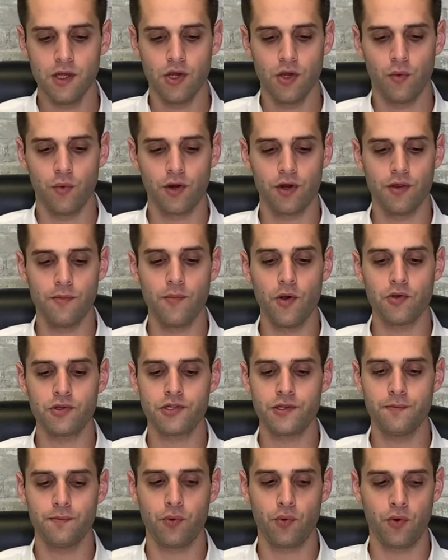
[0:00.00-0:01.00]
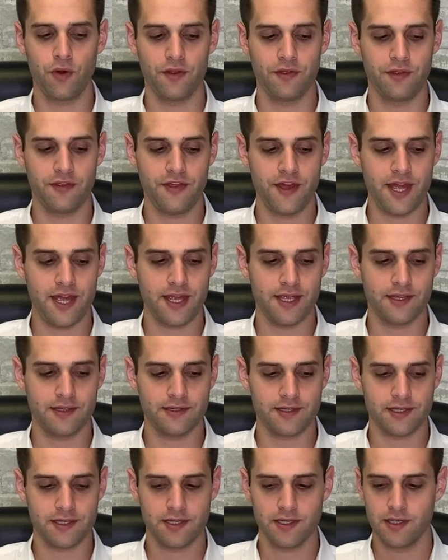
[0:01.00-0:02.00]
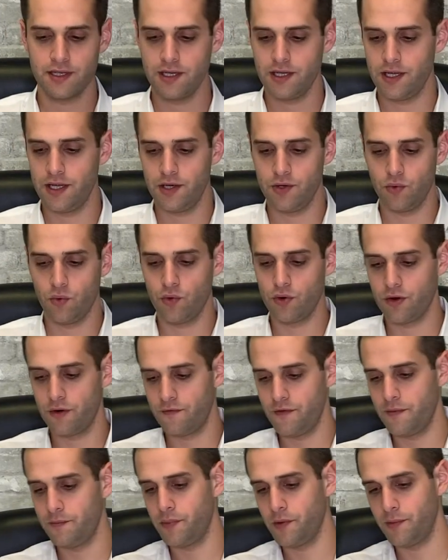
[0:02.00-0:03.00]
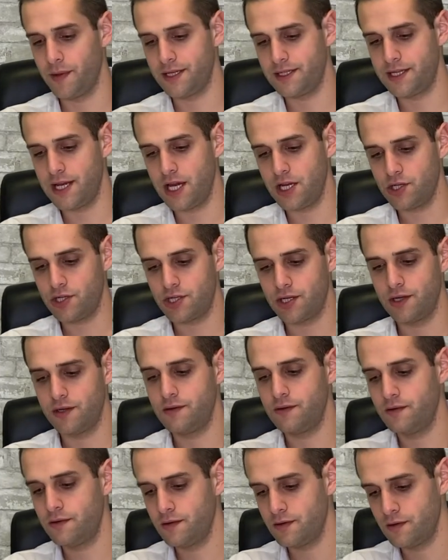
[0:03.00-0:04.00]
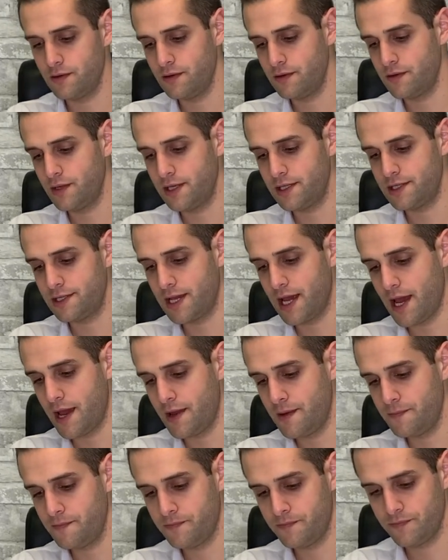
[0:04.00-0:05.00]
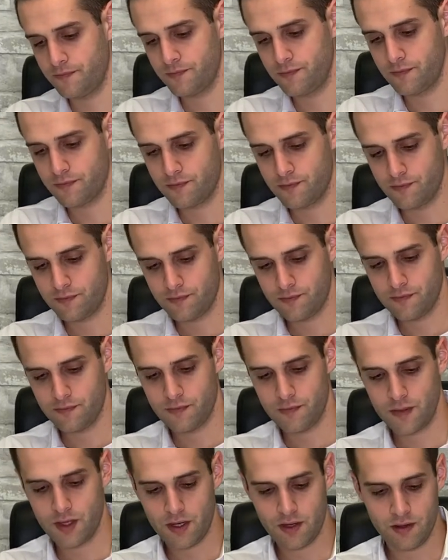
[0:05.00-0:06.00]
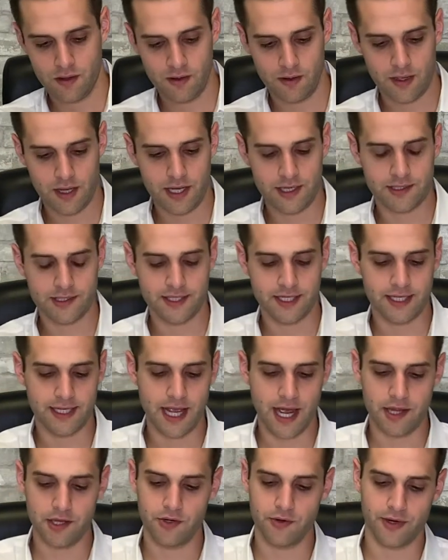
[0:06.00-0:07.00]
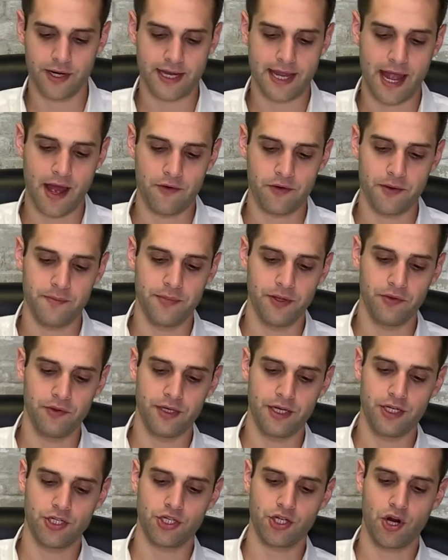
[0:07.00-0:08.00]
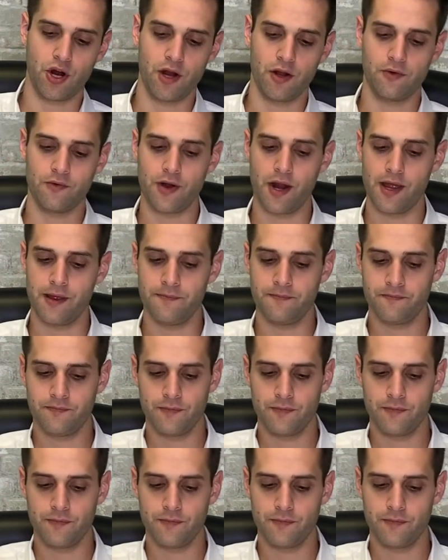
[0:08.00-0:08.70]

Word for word: One of the most important things in order of implementation, they say, is to get your accountability chart right.